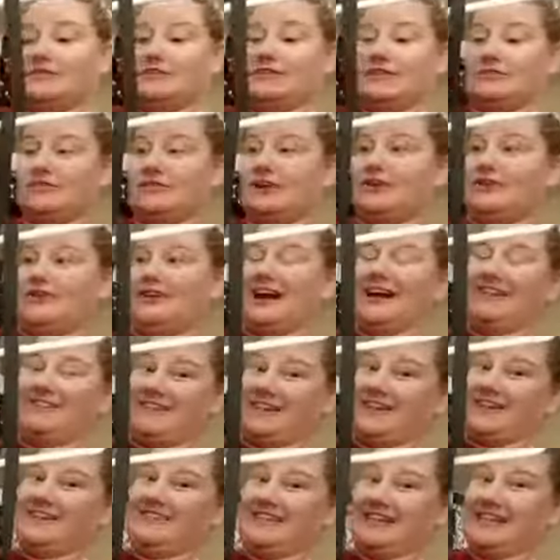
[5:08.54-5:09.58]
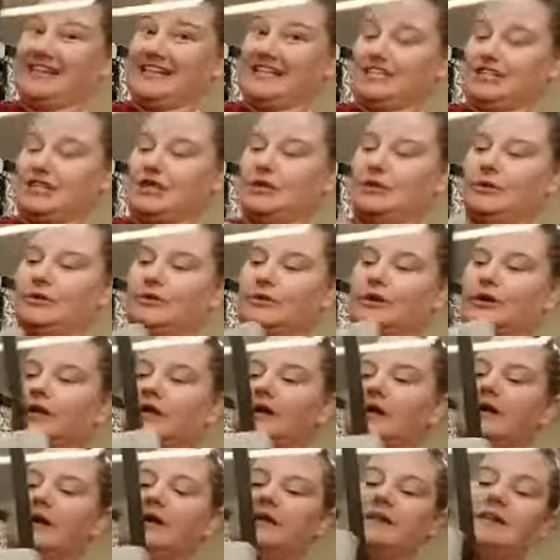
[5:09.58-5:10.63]
Town tote, I really, really do,
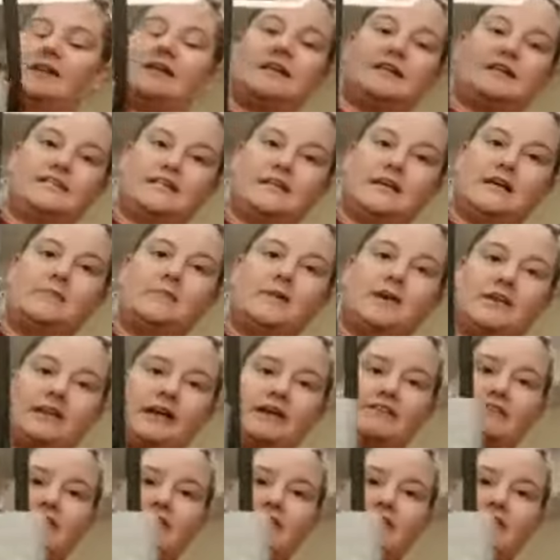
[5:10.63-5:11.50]
the nice thing about that